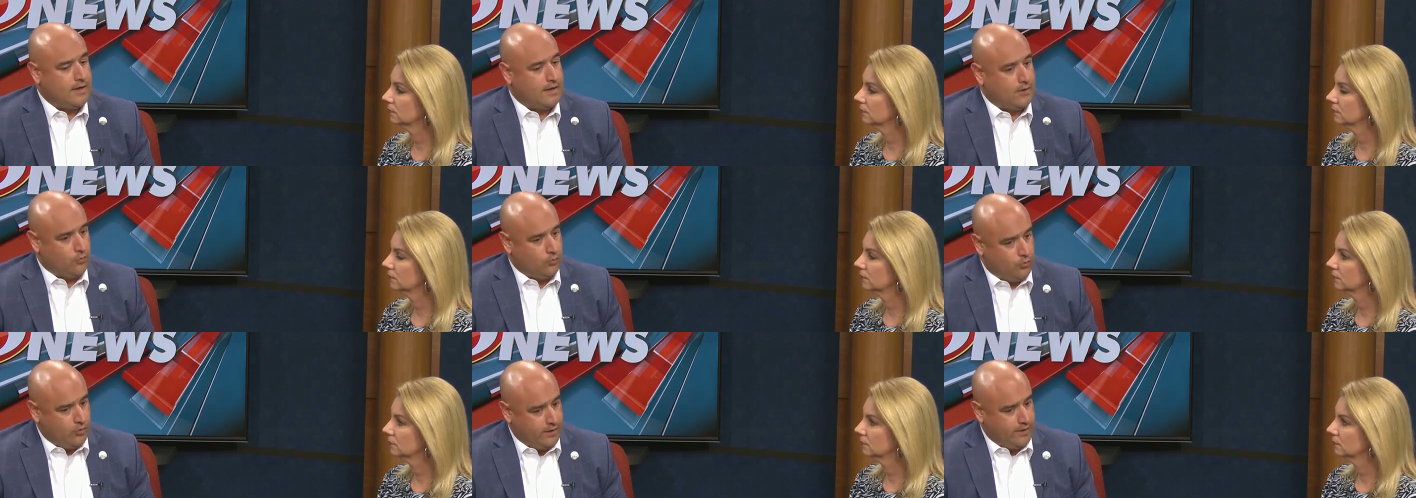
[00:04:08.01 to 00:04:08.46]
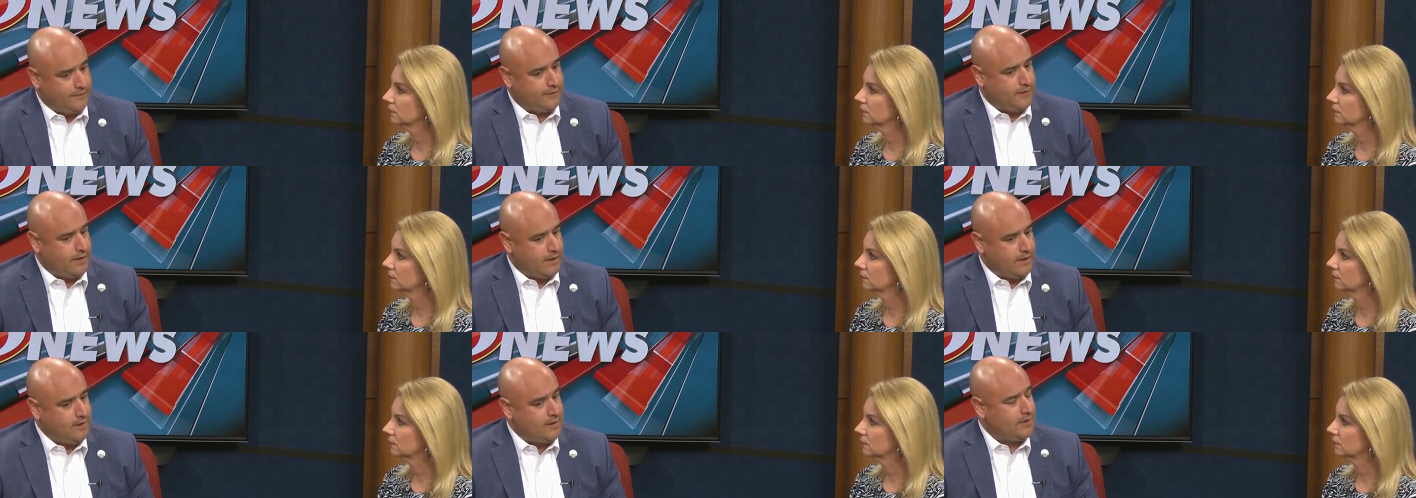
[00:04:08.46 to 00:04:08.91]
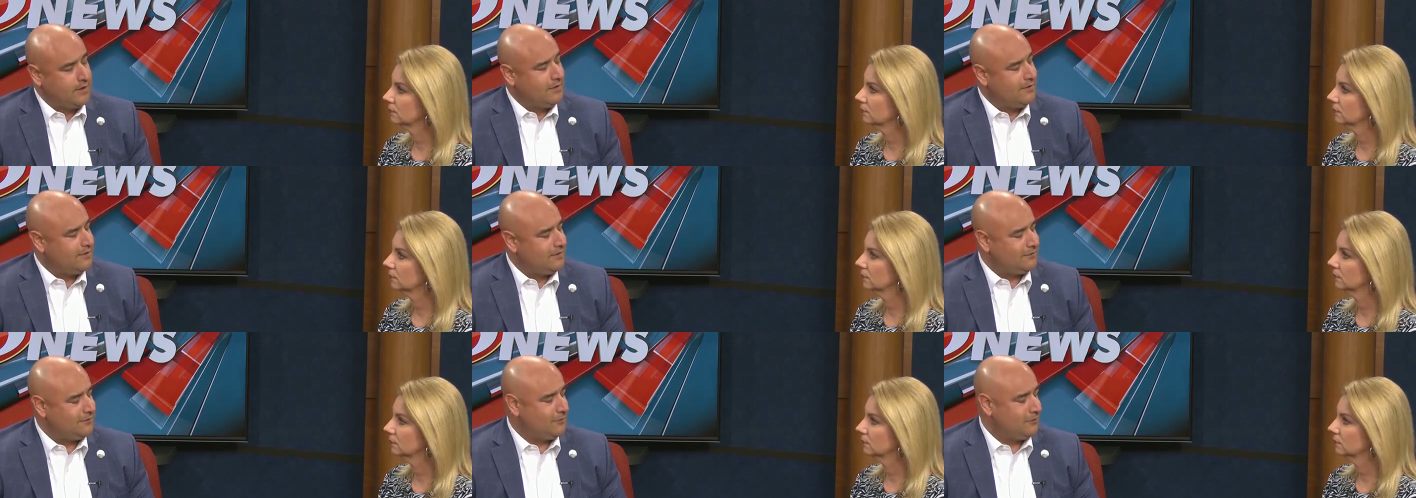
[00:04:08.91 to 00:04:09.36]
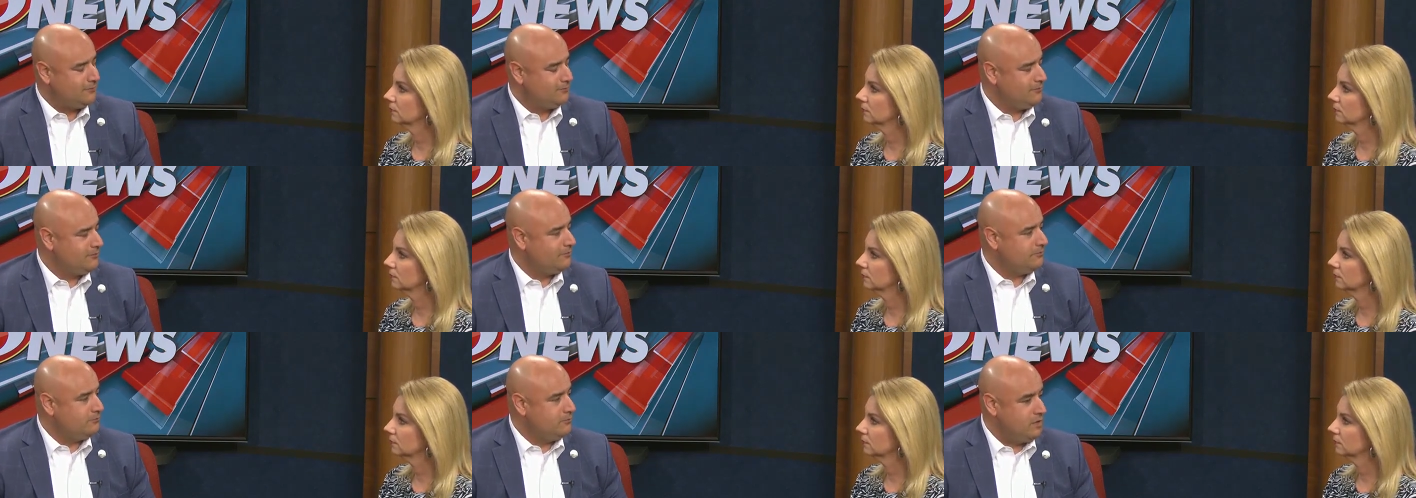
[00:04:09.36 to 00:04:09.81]
Speaker 1: We think that the
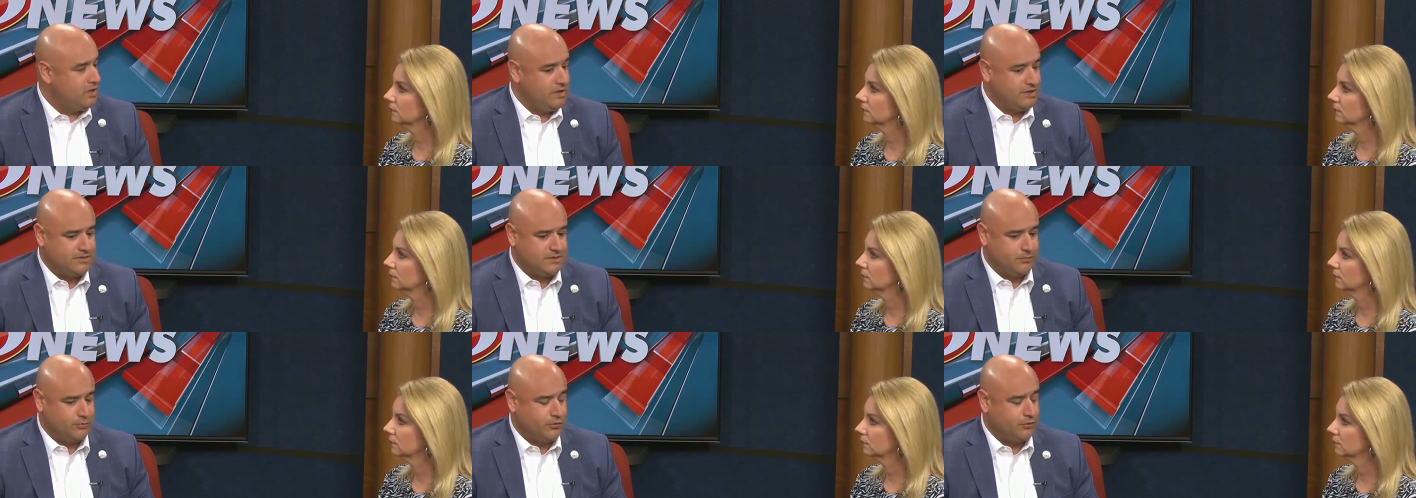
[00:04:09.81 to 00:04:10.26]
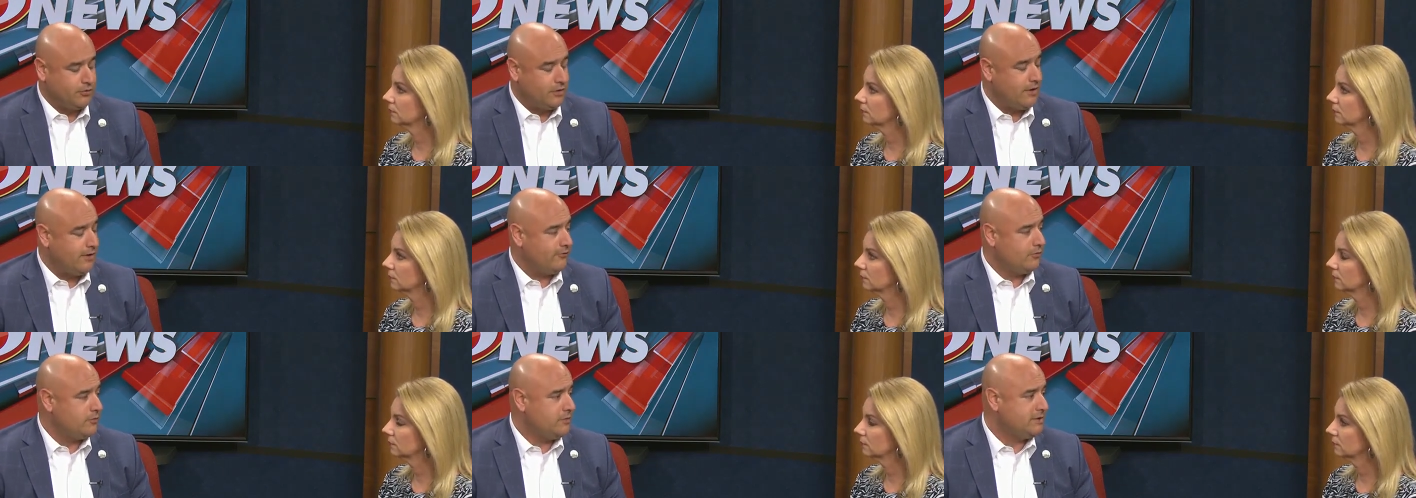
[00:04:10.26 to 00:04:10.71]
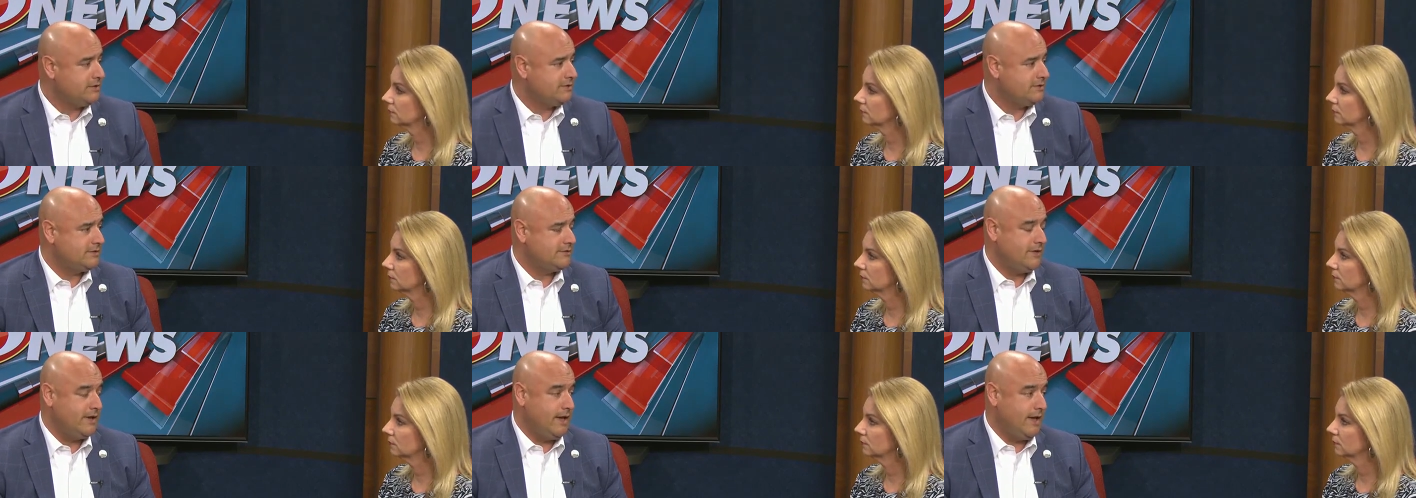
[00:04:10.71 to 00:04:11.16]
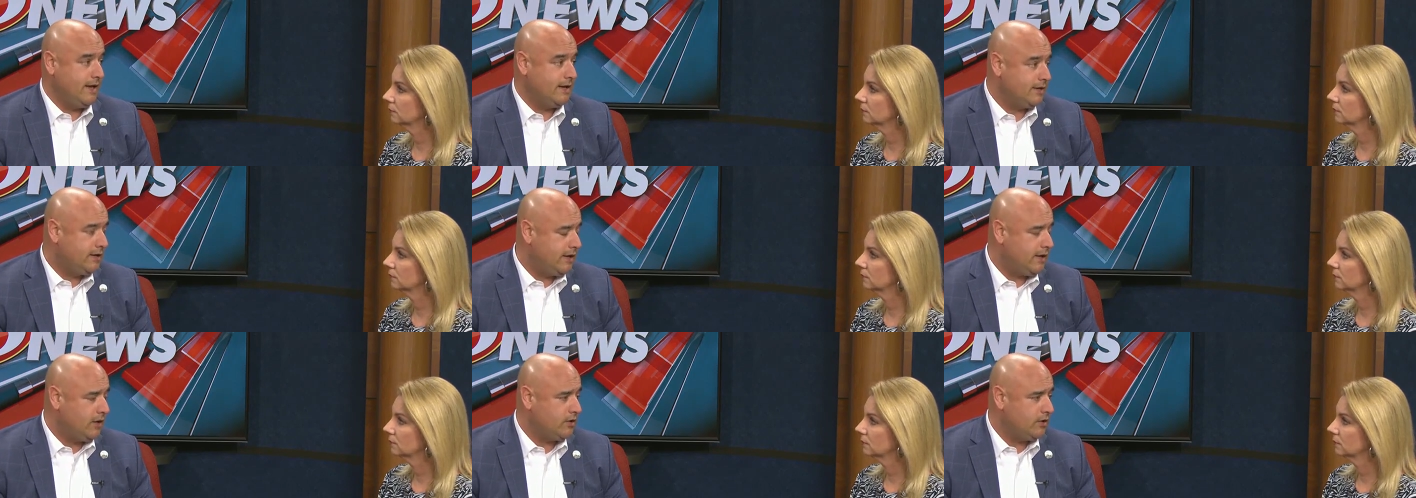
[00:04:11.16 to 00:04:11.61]
municipal governments and
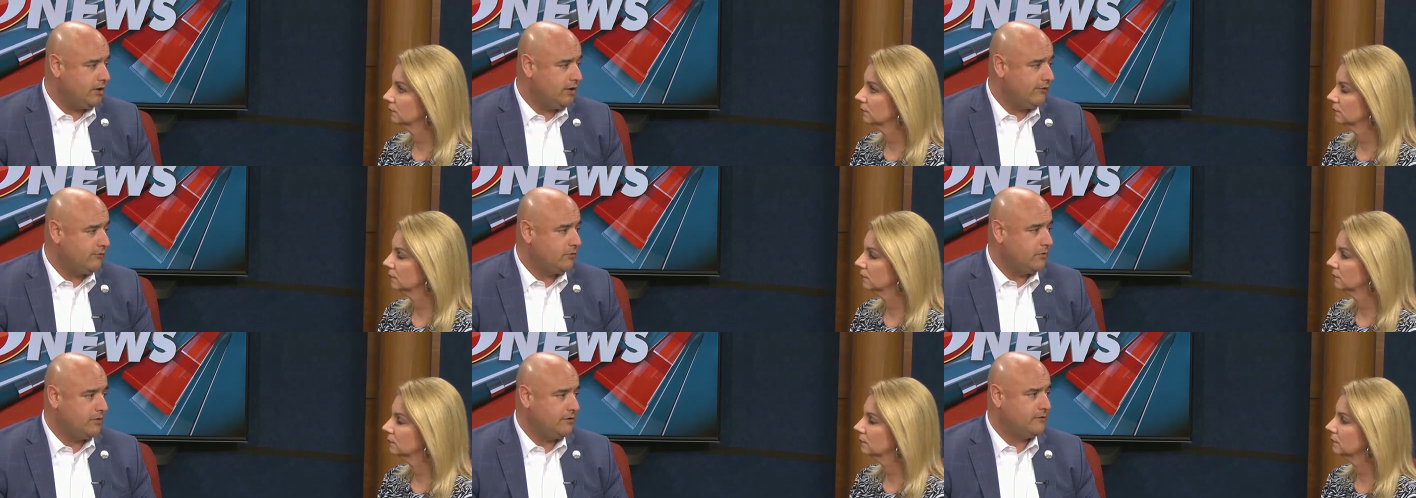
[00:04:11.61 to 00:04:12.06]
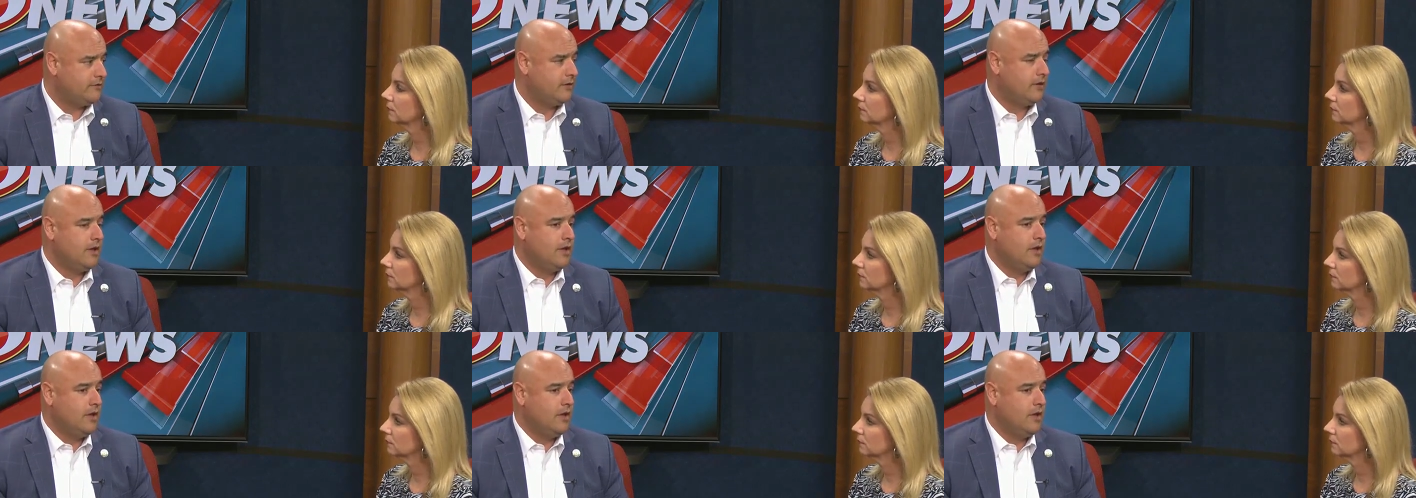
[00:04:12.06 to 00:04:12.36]
county governments,